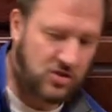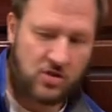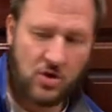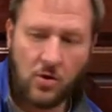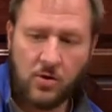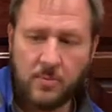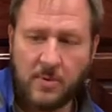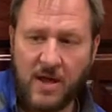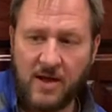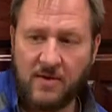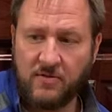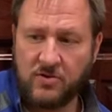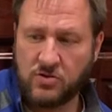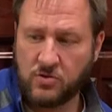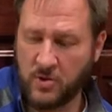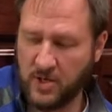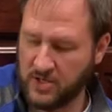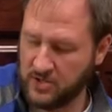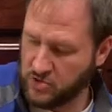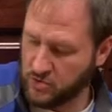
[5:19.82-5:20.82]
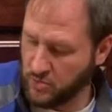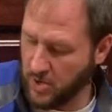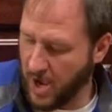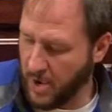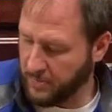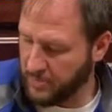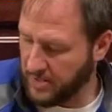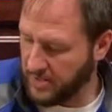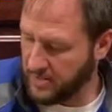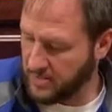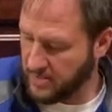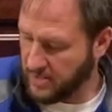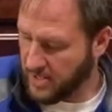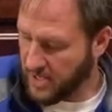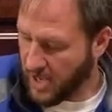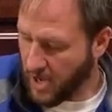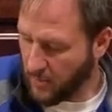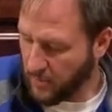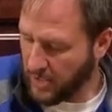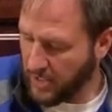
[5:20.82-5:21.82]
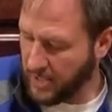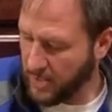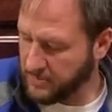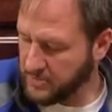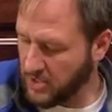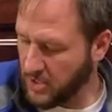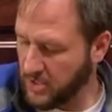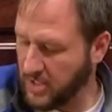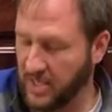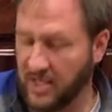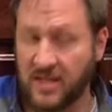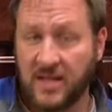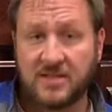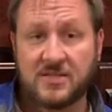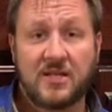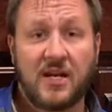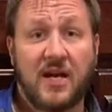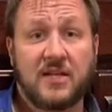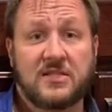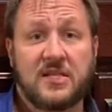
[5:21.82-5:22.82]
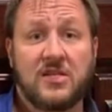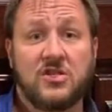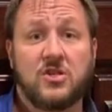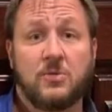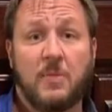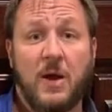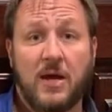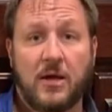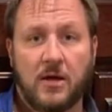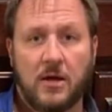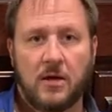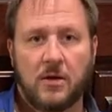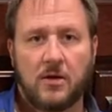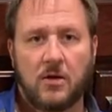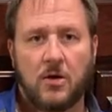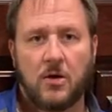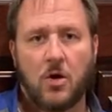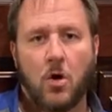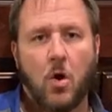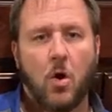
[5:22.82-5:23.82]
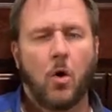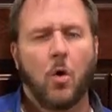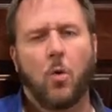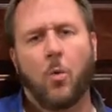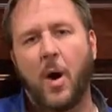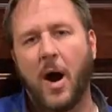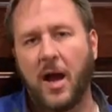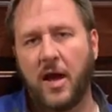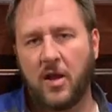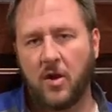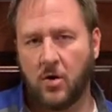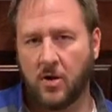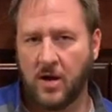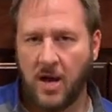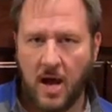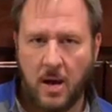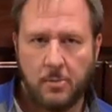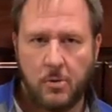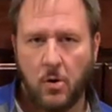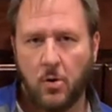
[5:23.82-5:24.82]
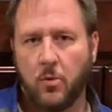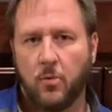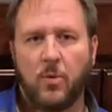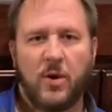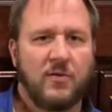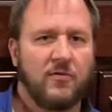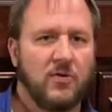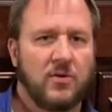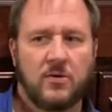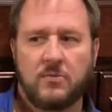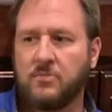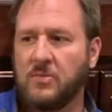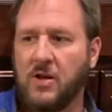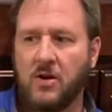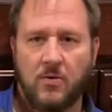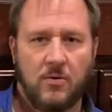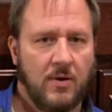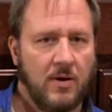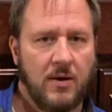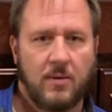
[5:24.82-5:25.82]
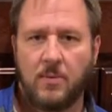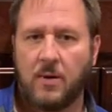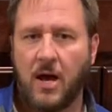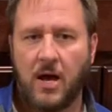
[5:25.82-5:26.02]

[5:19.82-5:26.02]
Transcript: Let's show them I have a treat, drop it, and when he comes on it and gets it, I say Jamaica or Hawaii or Cabo or whatever, you know,